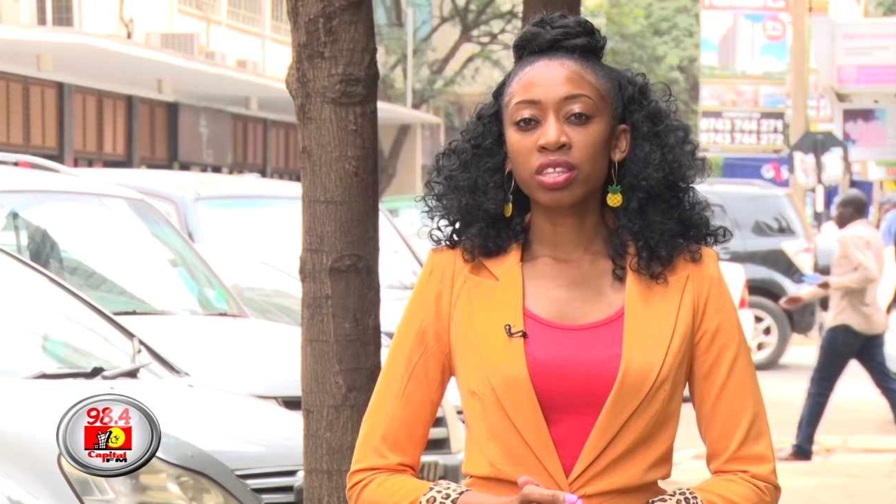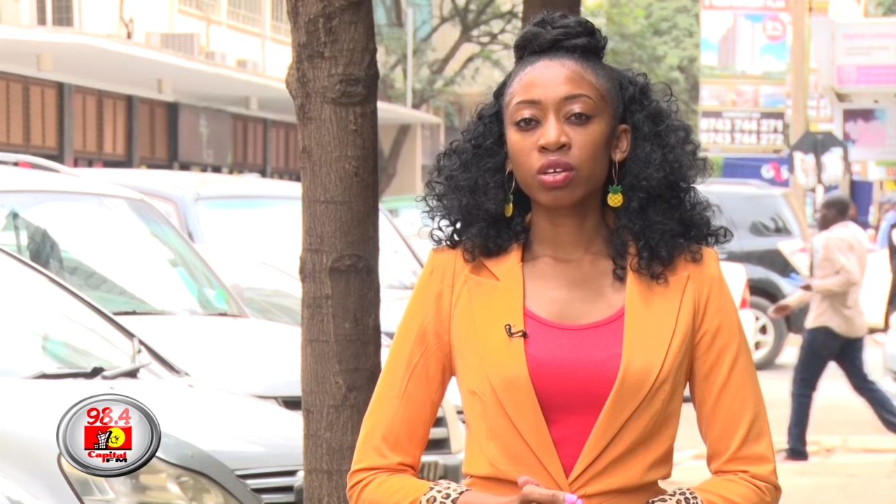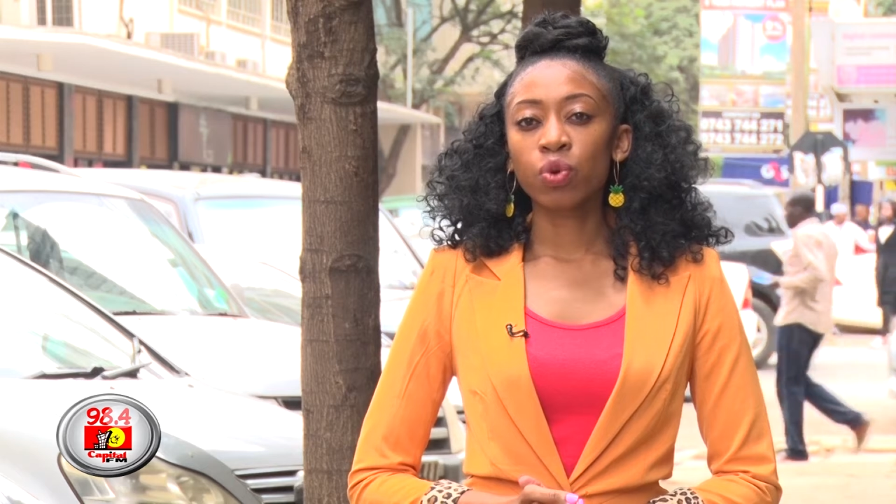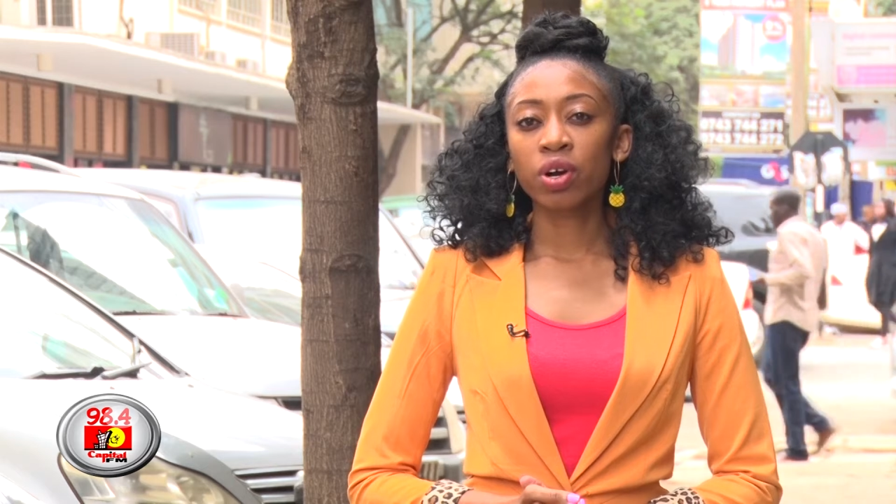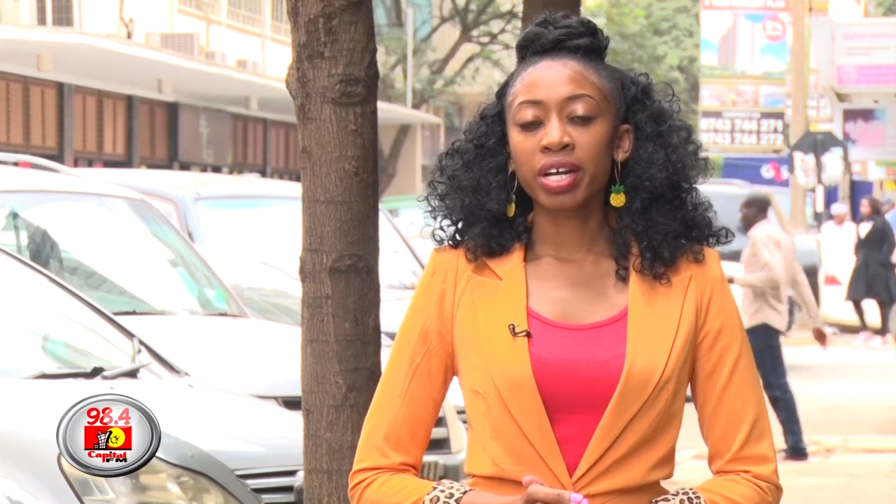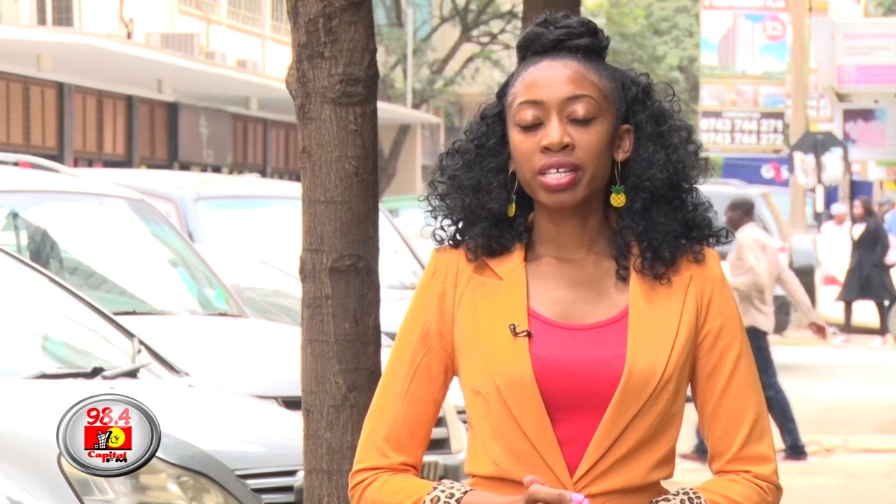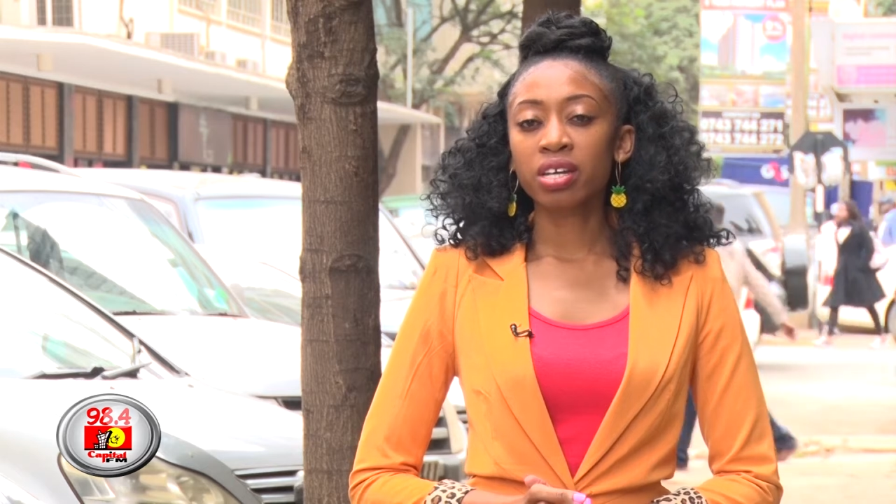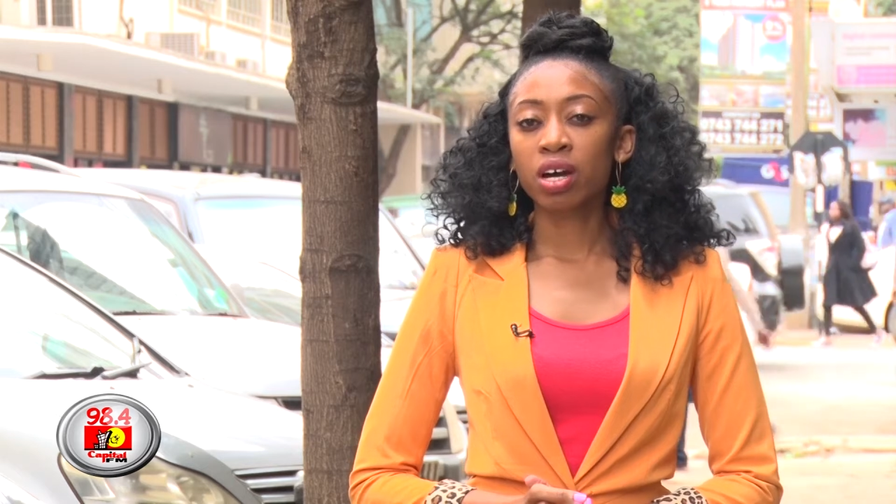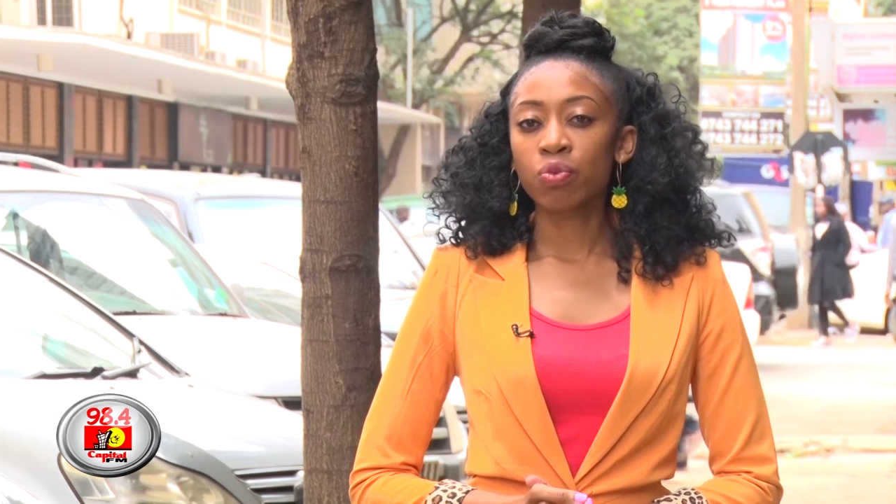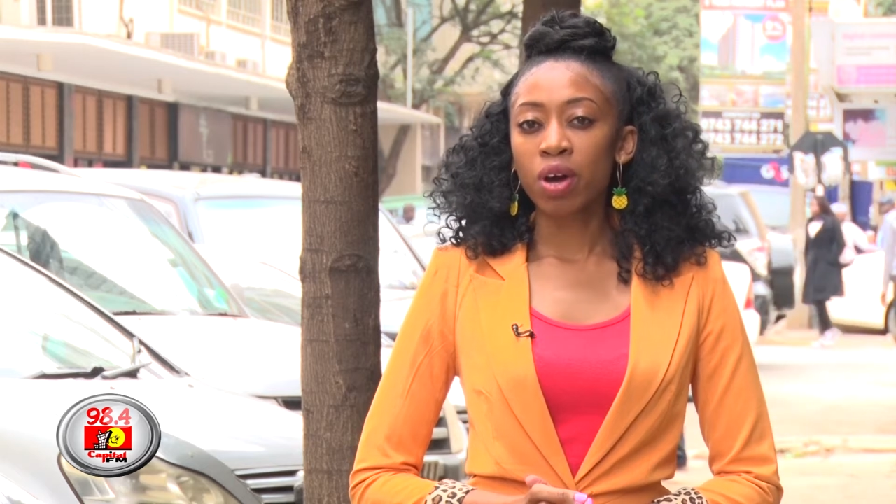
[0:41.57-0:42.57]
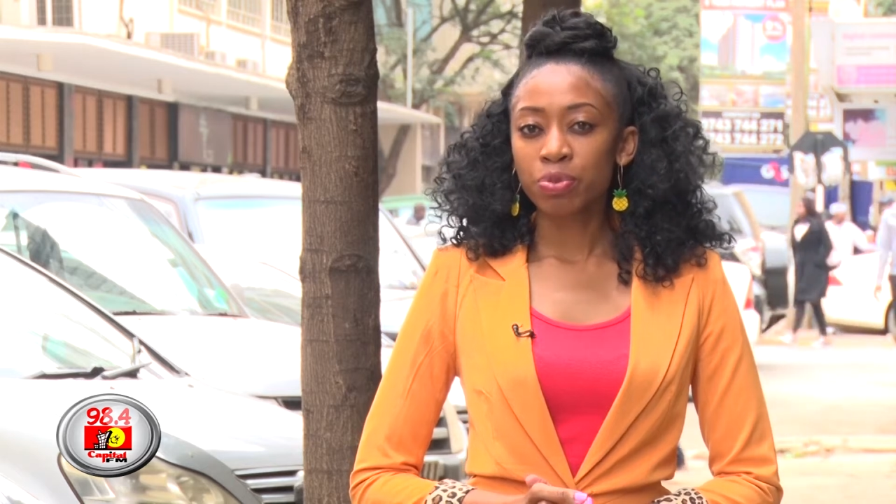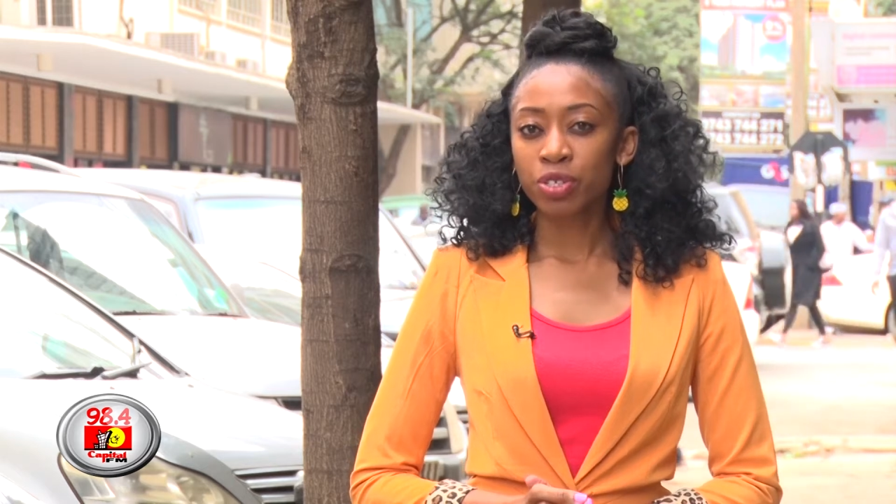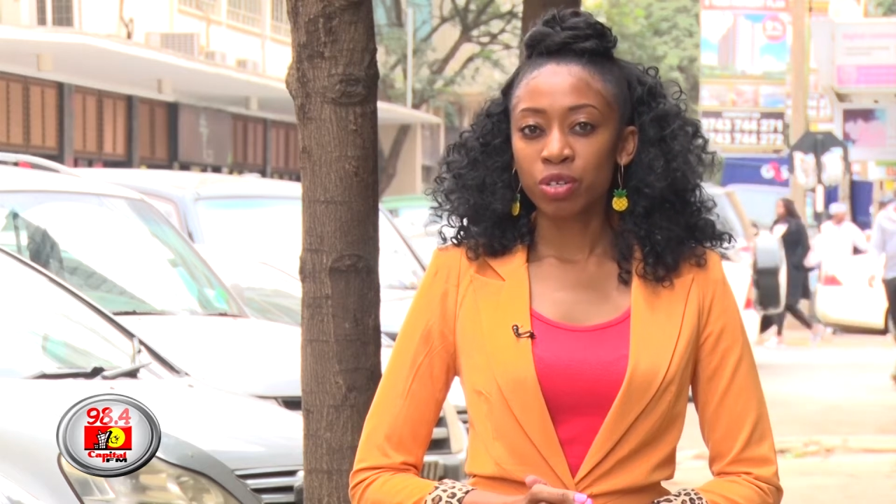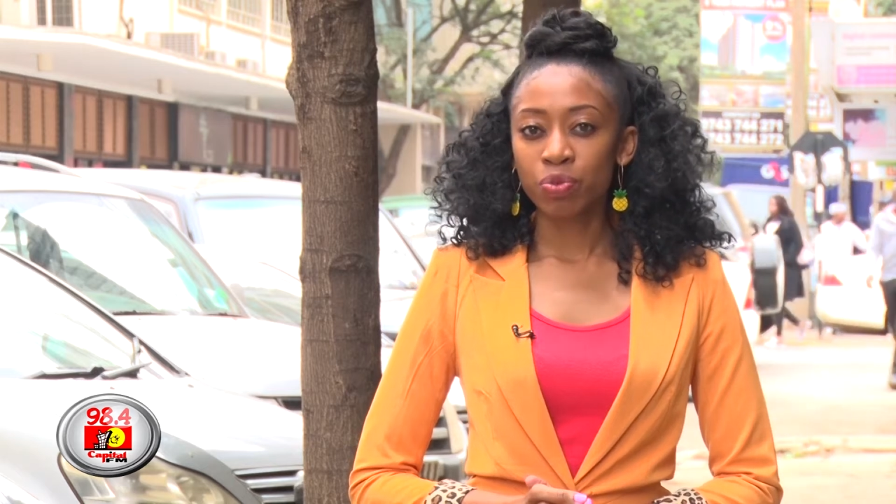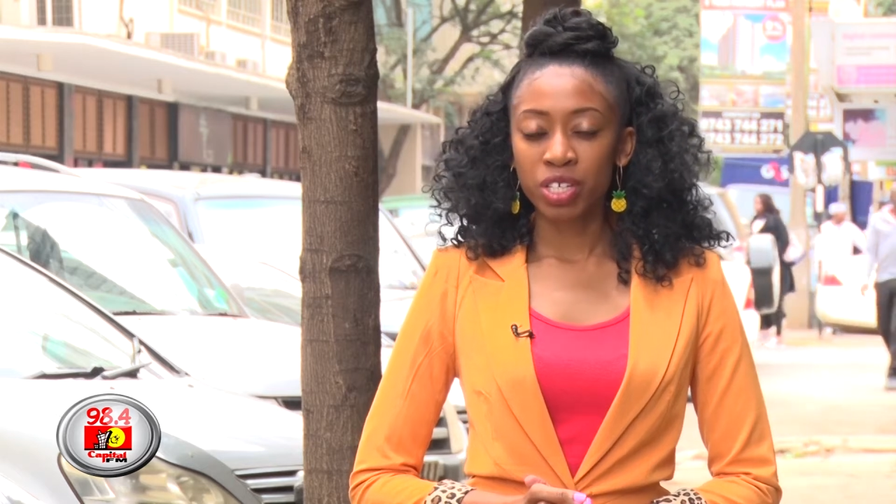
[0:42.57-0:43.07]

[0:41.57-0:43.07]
at the war against corruption,